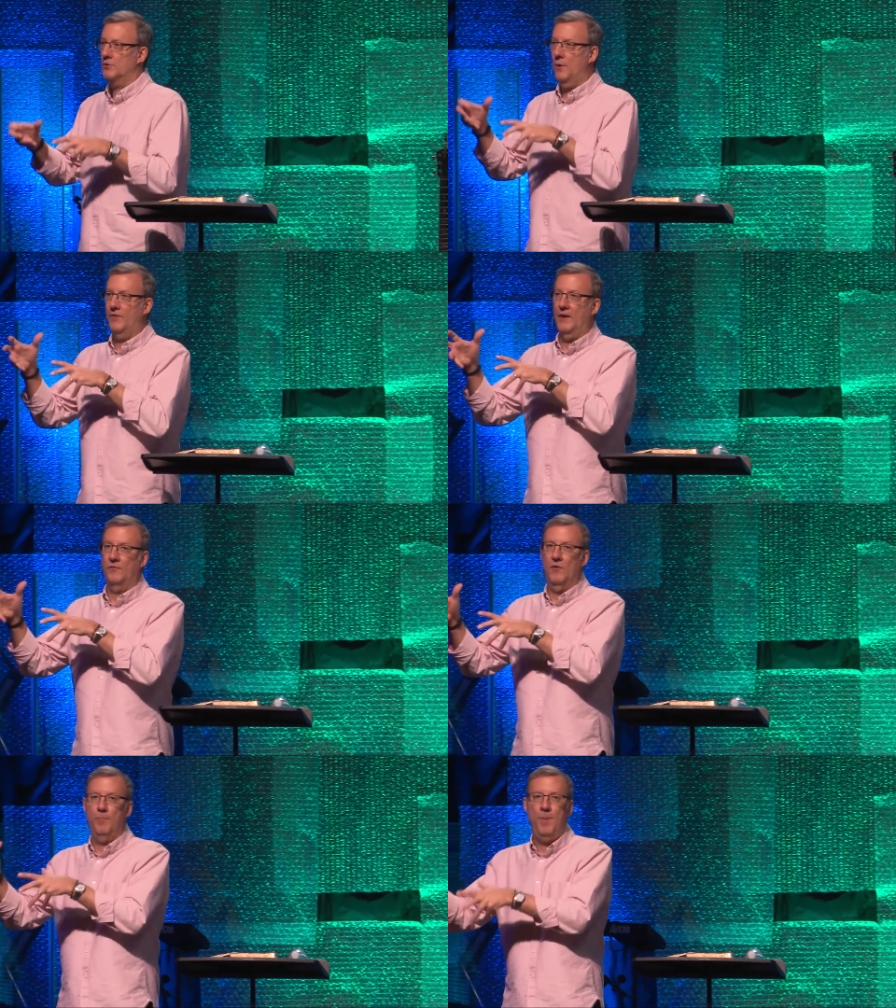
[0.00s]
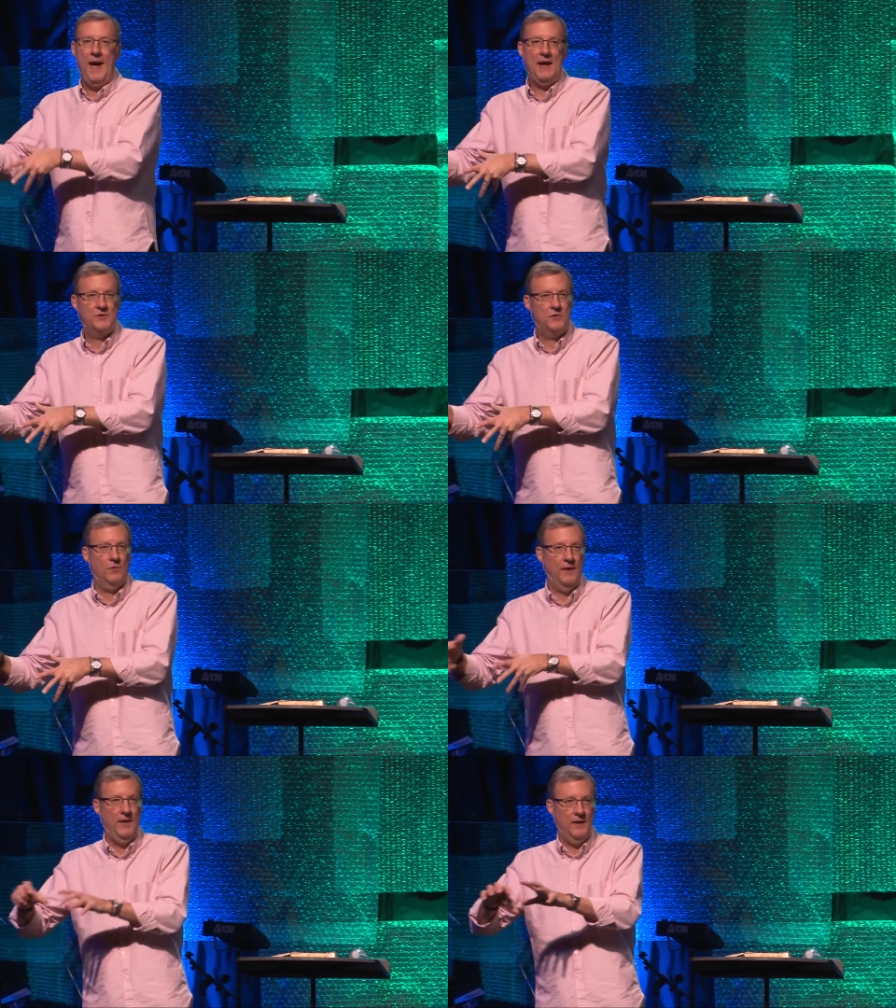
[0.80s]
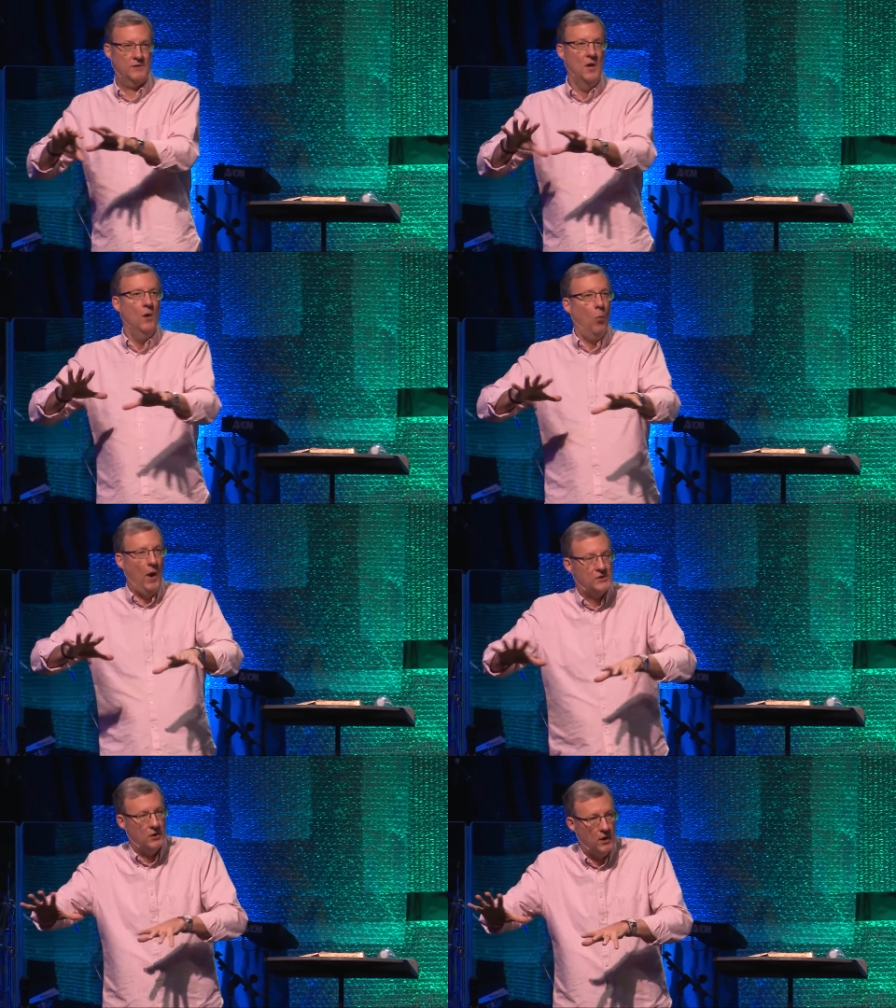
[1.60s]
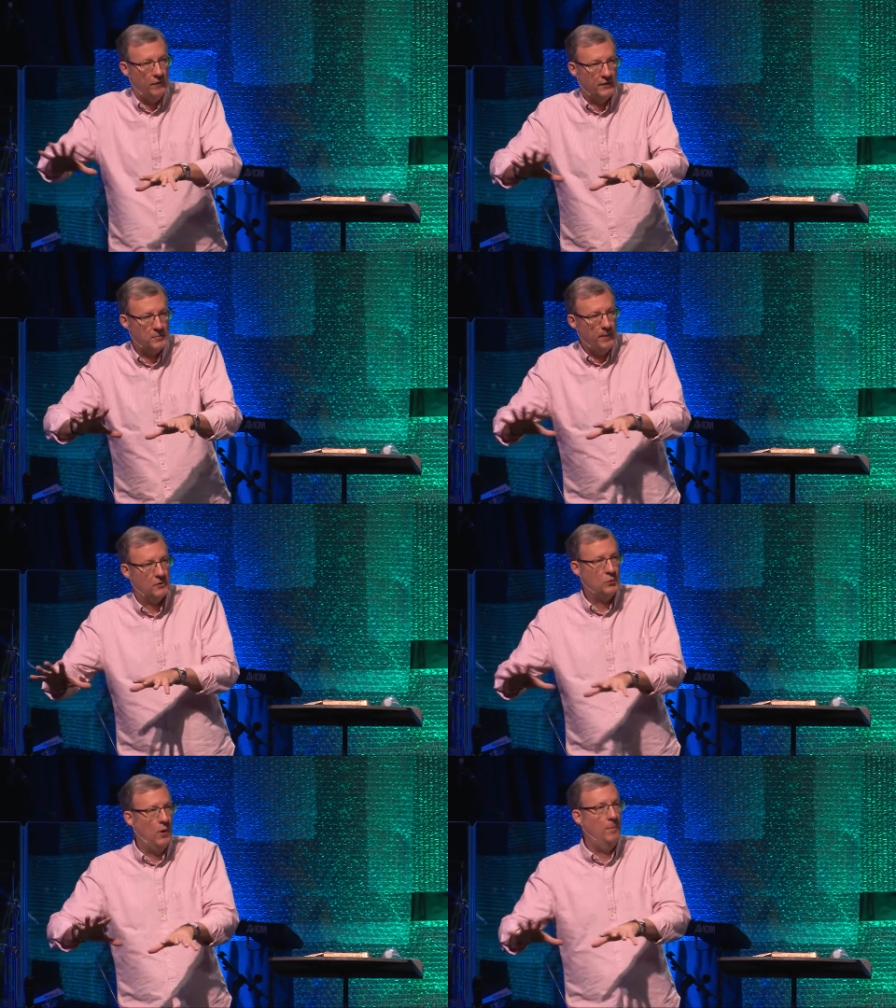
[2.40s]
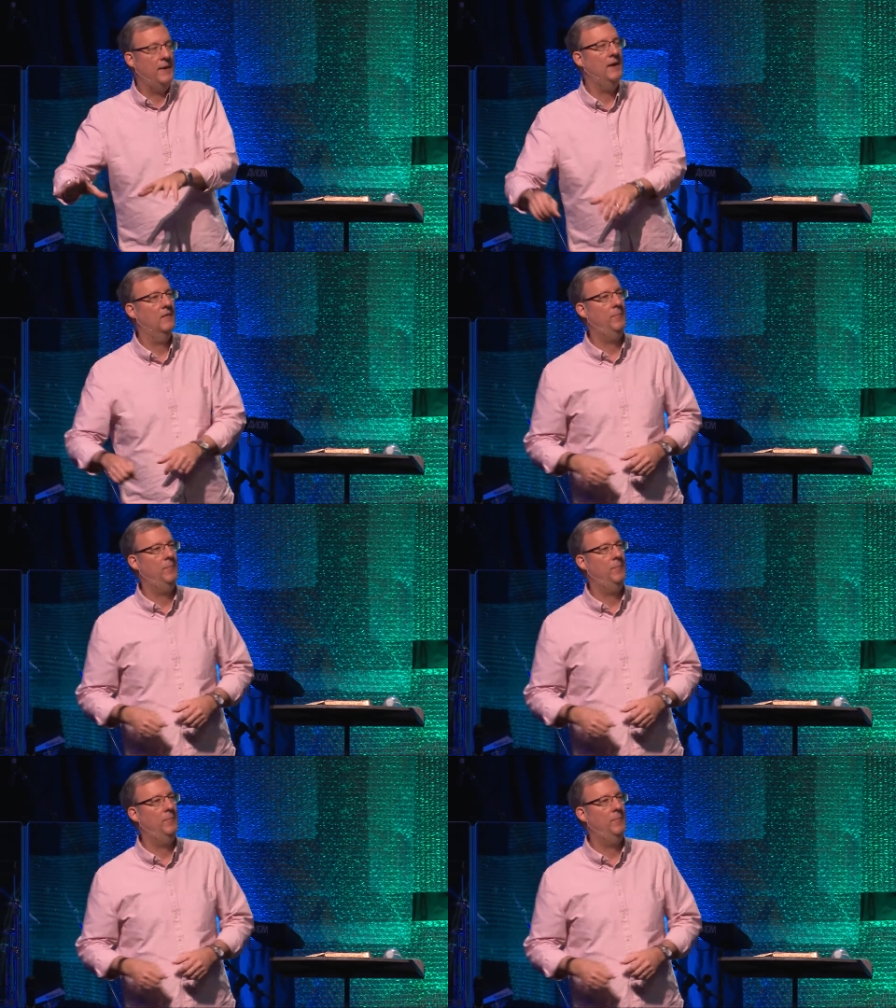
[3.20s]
who have the gift of pastoring, that is, watching over the spiritual well being of